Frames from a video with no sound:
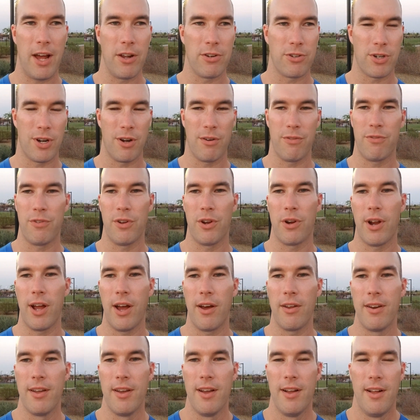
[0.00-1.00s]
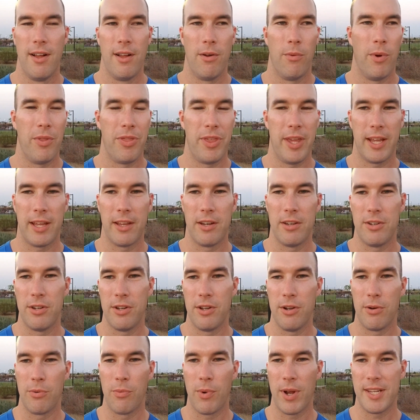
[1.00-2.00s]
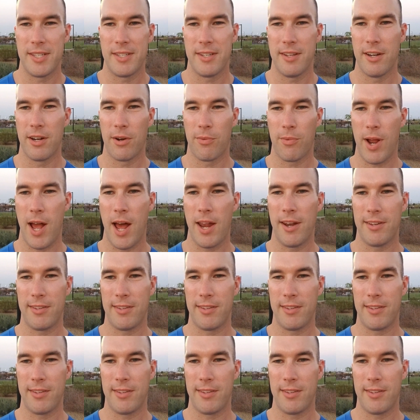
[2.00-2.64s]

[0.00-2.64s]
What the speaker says: and trying to figure out what they could do and ways to get around.